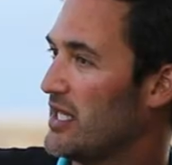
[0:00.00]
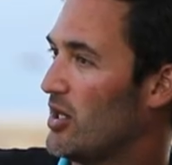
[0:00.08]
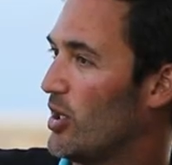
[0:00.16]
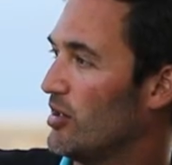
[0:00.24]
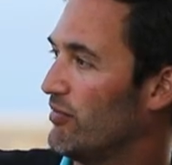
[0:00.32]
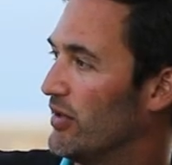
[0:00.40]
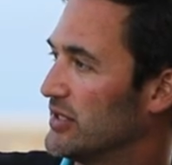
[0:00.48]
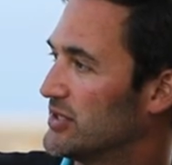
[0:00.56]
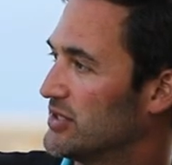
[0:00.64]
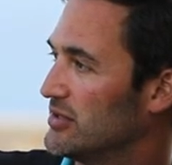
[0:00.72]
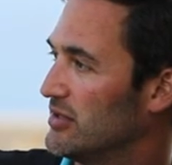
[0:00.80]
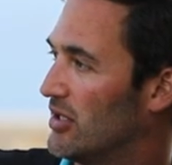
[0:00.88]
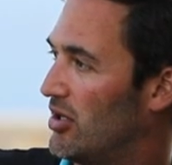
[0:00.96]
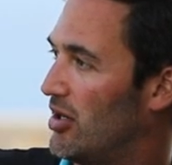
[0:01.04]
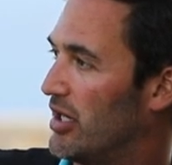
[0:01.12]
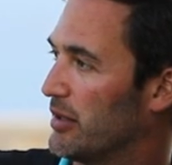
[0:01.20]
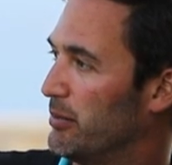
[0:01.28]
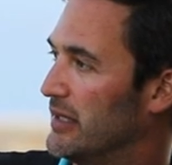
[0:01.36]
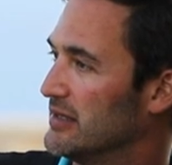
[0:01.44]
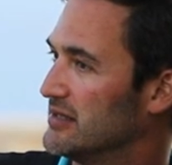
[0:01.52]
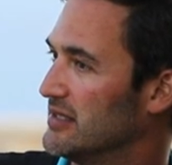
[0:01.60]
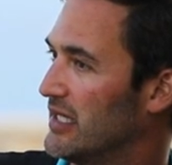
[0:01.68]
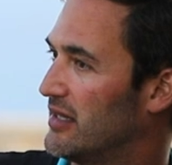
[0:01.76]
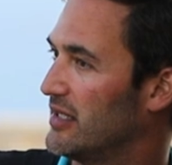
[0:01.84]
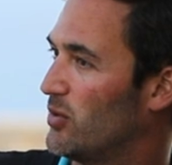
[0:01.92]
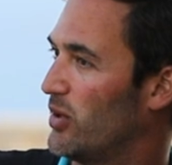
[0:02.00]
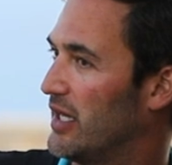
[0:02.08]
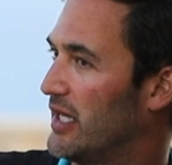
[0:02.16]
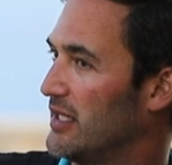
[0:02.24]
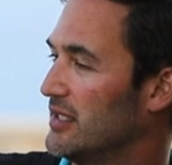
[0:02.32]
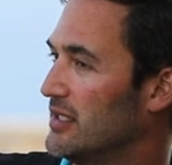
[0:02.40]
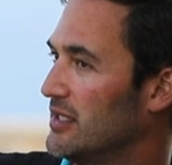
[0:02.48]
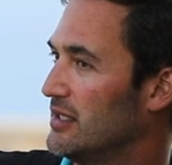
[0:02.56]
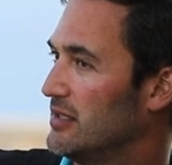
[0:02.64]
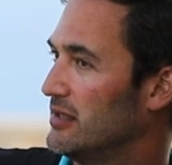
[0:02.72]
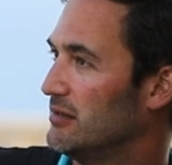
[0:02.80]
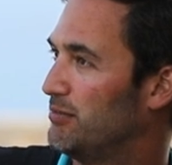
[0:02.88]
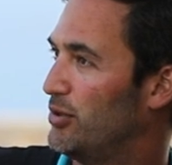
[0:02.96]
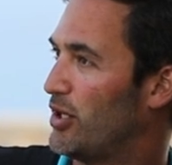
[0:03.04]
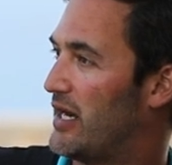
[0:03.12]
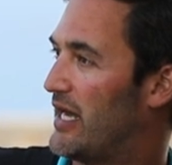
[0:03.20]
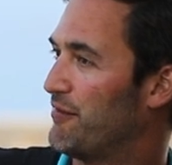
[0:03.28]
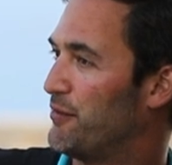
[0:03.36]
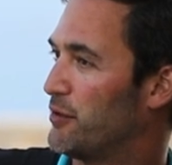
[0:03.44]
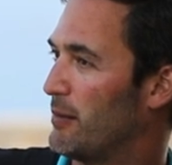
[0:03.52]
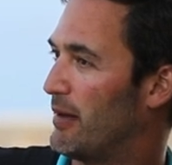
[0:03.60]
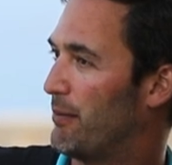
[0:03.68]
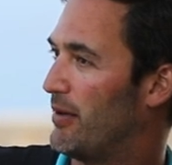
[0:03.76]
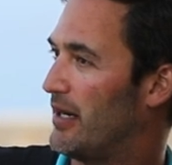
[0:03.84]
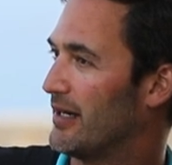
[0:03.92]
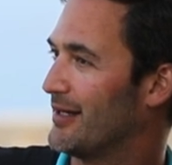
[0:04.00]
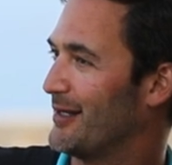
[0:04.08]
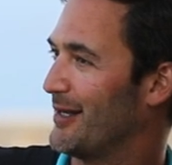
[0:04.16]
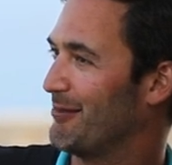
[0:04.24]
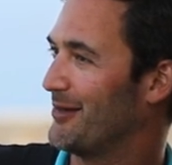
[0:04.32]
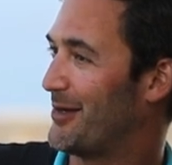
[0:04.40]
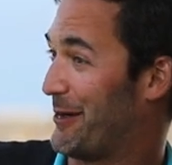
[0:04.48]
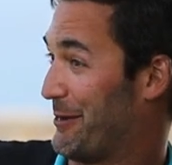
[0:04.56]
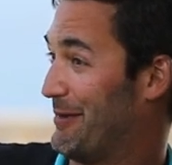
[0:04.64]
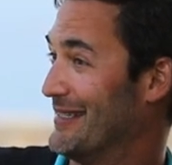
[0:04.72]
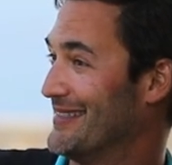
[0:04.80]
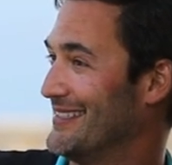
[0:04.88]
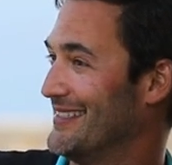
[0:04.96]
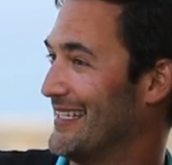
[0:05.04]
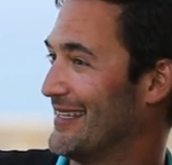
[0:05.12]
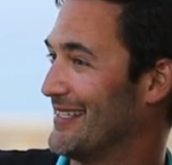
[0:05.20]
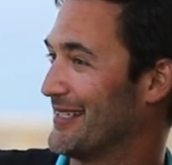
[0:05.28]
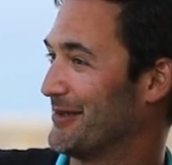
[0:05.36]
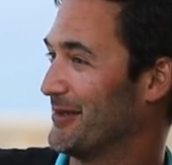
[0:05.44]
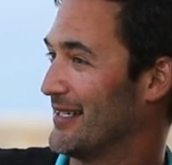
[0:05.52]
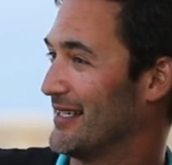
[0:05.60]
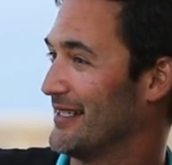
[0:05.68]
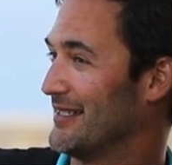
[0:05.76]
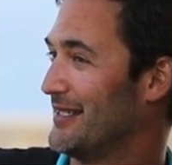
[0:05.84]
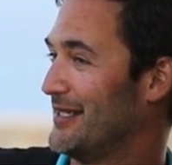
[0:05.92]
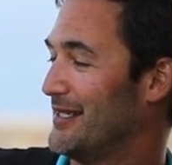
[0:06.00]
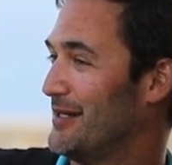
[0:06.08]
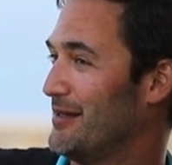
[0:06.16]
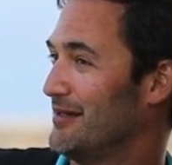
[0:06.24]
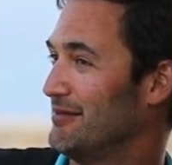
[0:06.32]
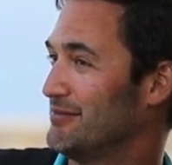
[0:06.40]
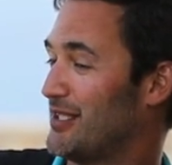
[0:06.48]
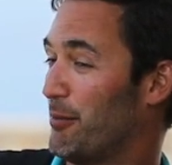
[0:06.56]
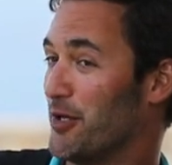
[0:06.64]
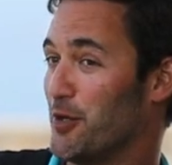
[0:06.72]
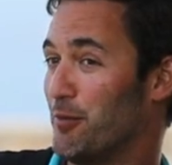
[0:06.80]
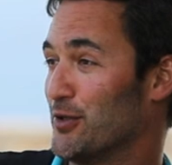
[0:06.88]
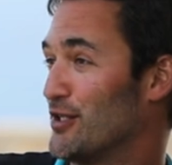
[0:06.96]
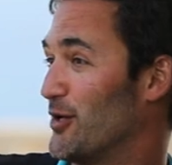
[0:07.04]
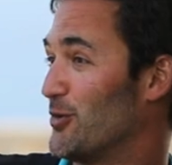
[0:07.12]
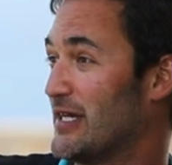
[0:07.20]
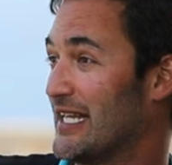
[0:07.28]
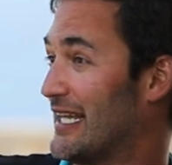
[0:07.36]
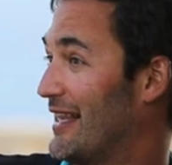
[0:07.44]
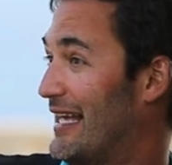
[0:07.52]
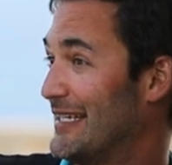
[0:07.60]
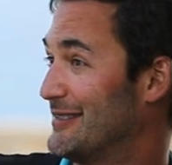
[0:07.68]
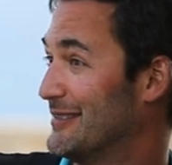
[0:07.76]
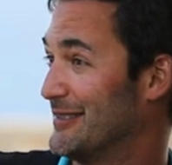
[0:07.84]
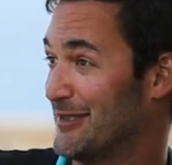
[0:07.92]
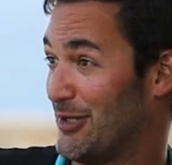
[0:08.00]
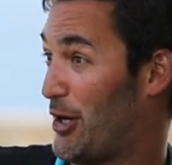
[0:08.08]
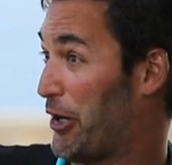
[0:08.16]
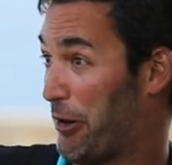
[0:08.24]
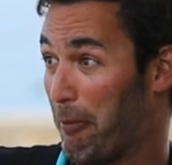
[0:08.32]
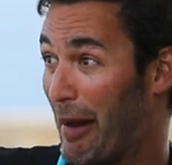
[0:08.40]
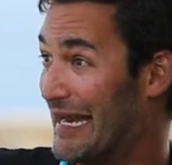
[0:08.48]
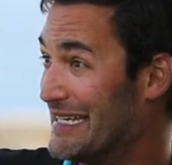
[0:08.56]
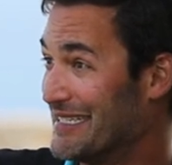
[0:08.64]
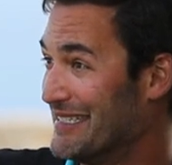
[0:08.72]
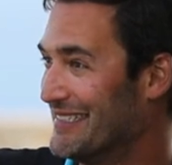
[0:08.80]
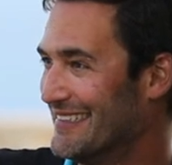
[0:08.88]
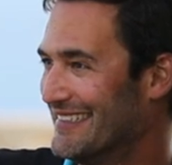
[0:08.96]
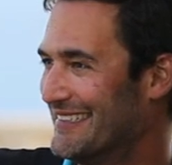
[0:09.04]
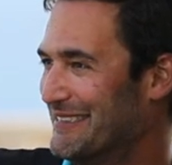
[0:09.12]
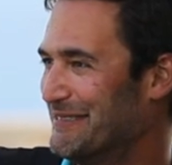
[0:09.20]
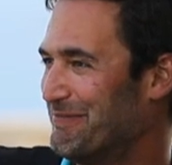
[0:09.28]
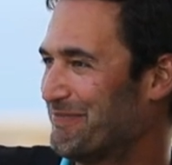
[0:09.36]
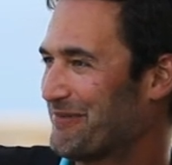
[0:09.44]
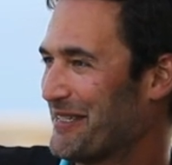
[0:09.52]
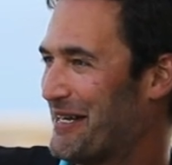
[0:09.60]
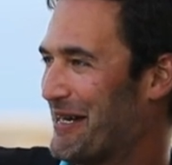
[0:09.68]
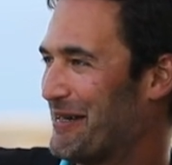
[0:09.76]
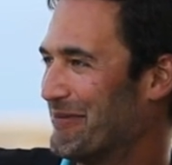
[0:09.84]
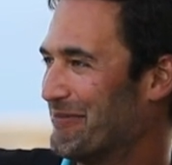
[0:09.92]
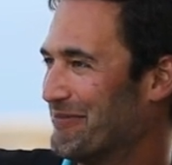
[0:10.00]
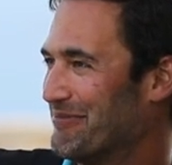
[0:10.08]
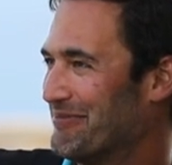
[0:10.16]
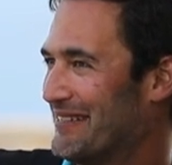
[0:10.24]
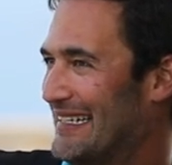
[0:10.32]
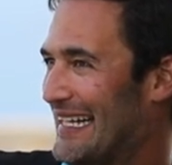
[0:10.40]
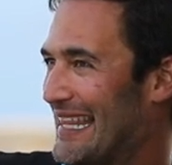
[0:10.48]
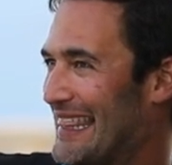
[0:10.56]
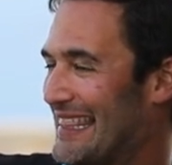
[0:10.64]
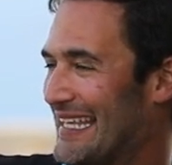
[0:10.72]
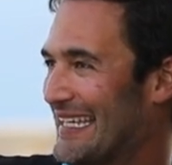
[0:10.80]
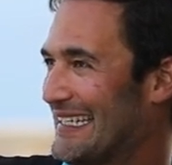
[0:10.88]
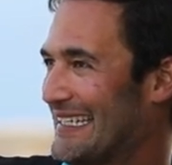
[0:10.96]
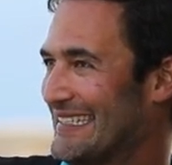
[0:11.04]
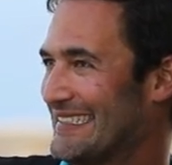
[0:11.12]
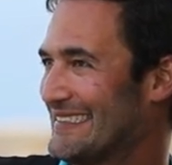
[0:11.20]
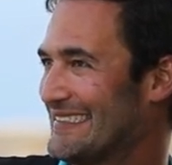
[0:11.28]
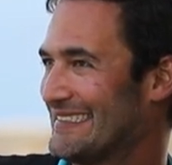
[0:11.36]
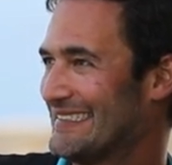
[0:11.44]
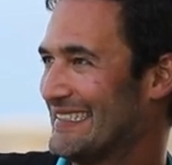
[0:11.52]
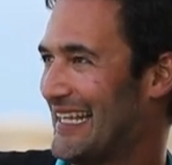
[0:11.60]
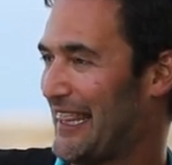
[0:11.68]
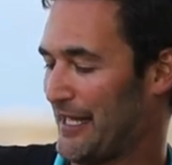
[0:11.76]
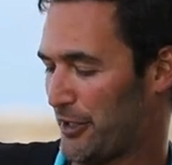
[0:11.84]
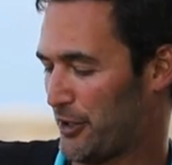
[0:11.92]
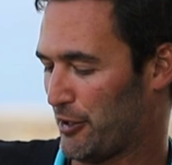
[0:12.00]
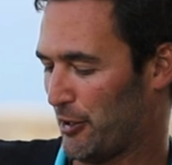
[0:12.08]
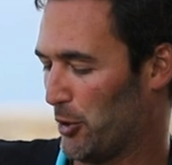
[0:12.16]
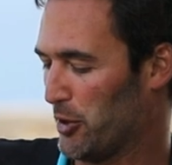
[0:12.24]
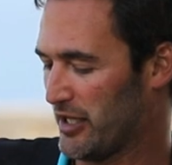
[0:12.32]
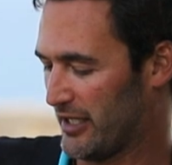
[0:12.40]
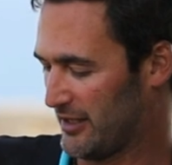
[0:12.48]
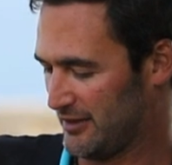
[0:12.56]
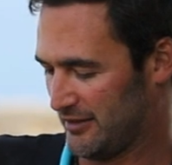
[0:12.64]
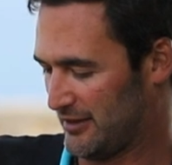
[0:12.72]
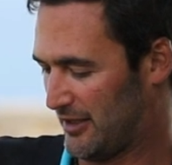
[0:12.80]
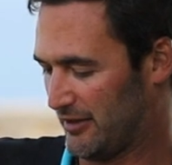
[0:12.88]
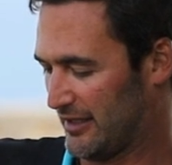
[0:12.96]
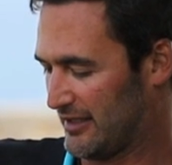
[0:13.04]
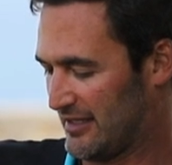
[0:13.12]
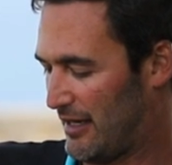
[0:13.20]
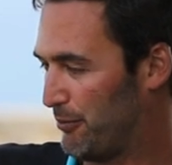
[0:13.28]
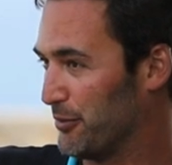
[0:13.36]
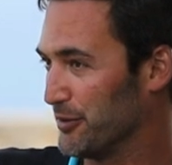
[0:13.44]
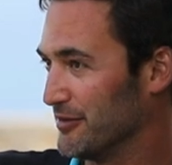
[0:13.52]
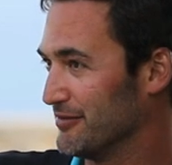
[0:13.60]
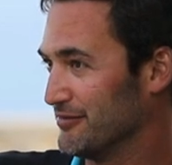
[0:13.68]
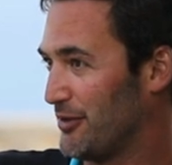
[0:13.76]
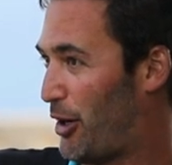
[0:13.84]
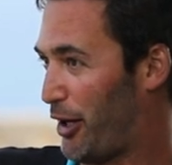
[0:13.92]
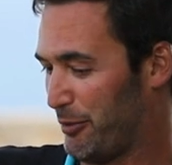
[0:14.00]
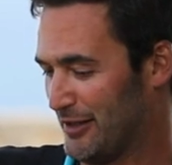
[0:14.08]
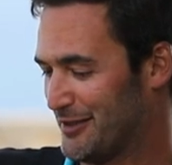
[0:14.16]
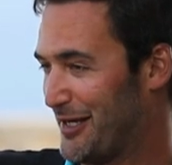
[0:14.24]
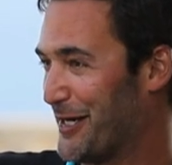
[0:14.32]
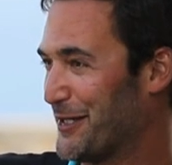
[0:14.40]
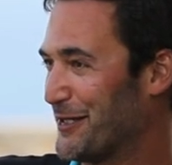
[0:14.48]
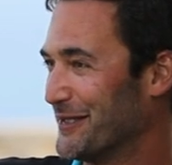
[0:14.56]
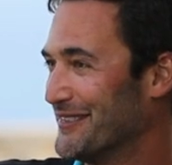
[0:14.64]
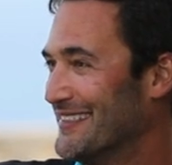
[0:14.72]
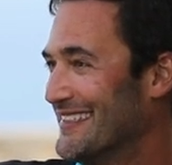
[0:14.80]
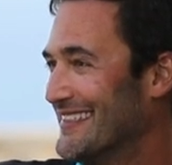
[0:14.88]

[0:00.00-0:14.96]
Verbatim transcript: I think all of us are augmented. I think when I put an iPhone in my pocket, I'm augmented. I think That's when I true. somebody who puts on reading glasses is augmented. Um, I think I think our clothing are an example of augmentation.